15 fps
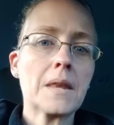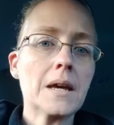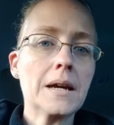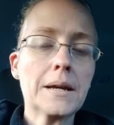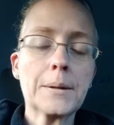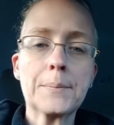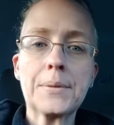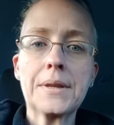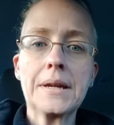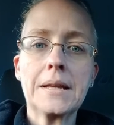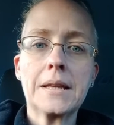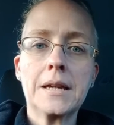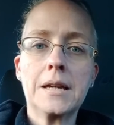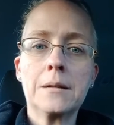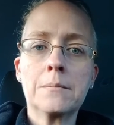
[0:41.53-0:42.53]
I
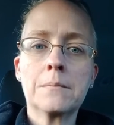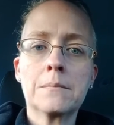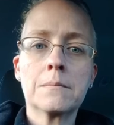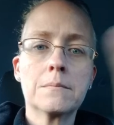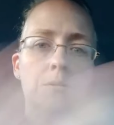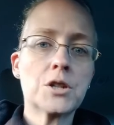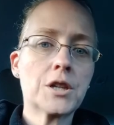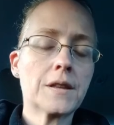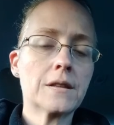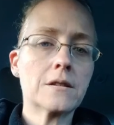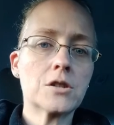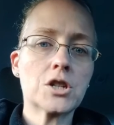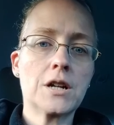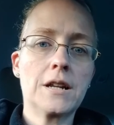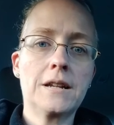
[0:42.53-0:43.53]
completely sh-
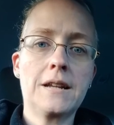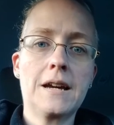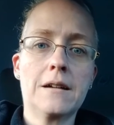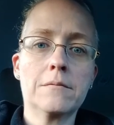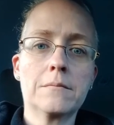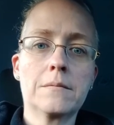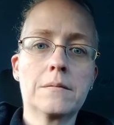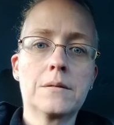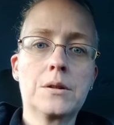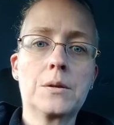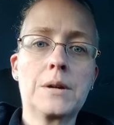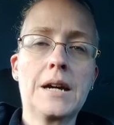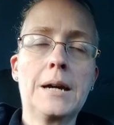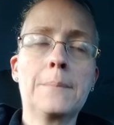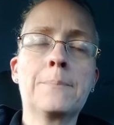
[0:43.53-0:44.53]
shut it down,
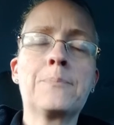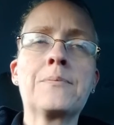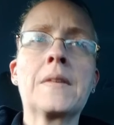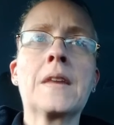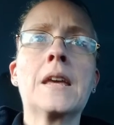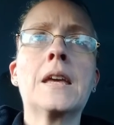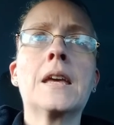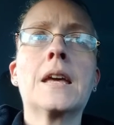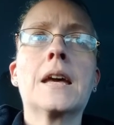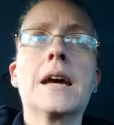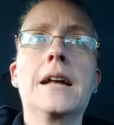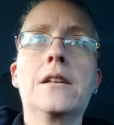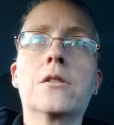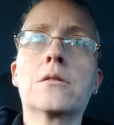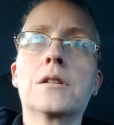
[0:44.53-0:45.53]
okay?
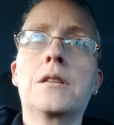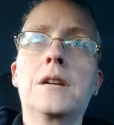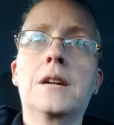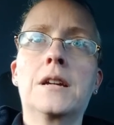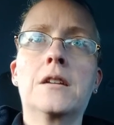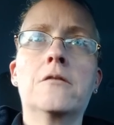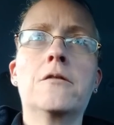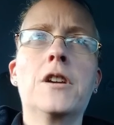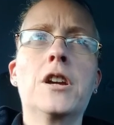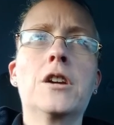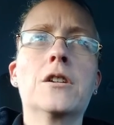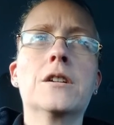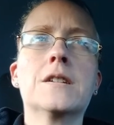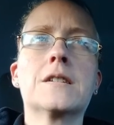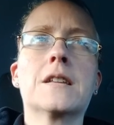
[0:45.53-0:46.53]
And the only thing I can
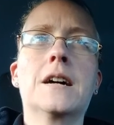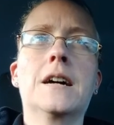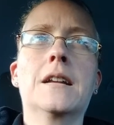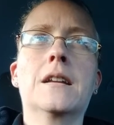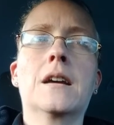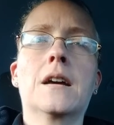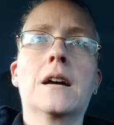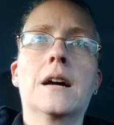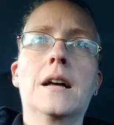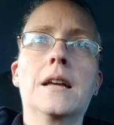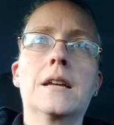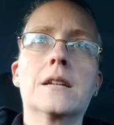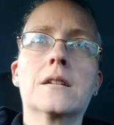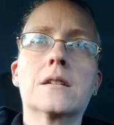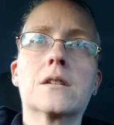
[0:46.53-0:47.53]
figure is that
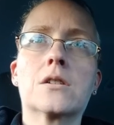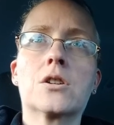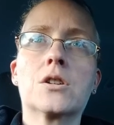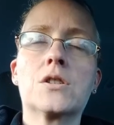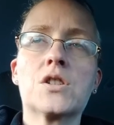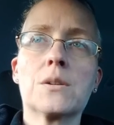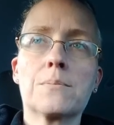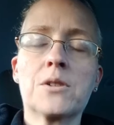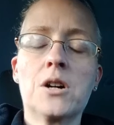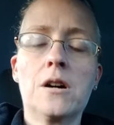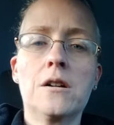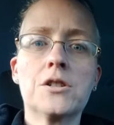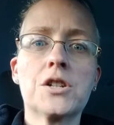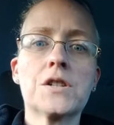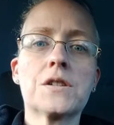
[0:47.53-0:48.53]

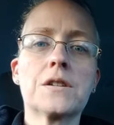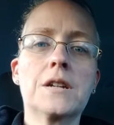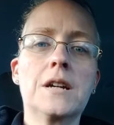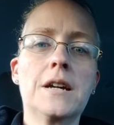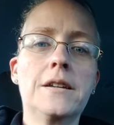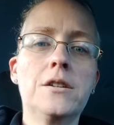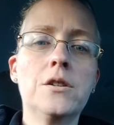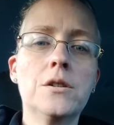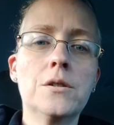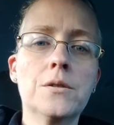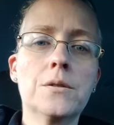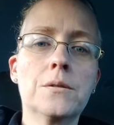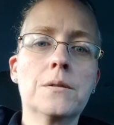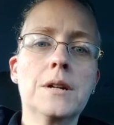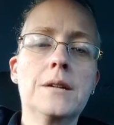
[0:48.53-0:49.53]
subconsciously I
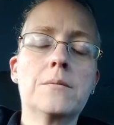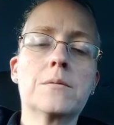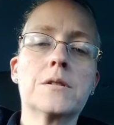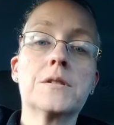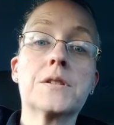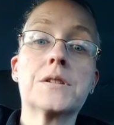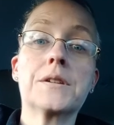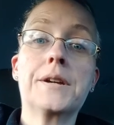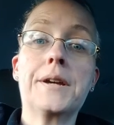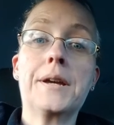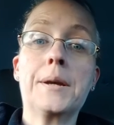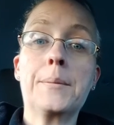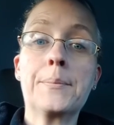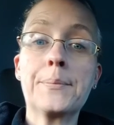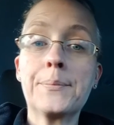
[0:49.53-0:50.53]
knew it was
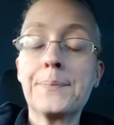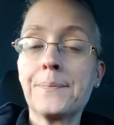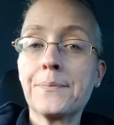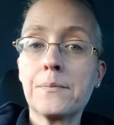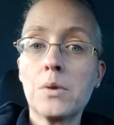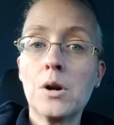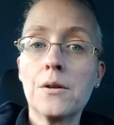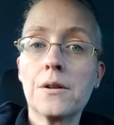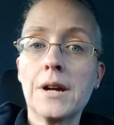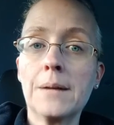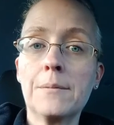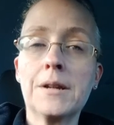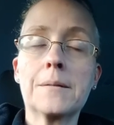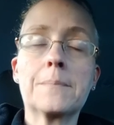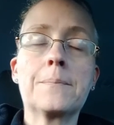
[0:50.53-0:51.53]
a
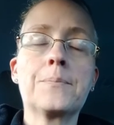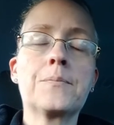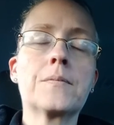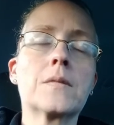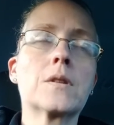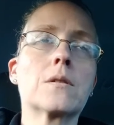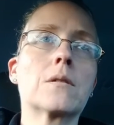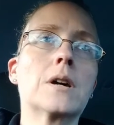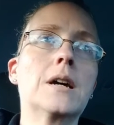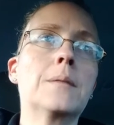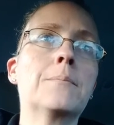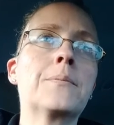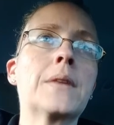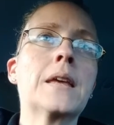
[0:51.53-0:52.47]
programming, okay?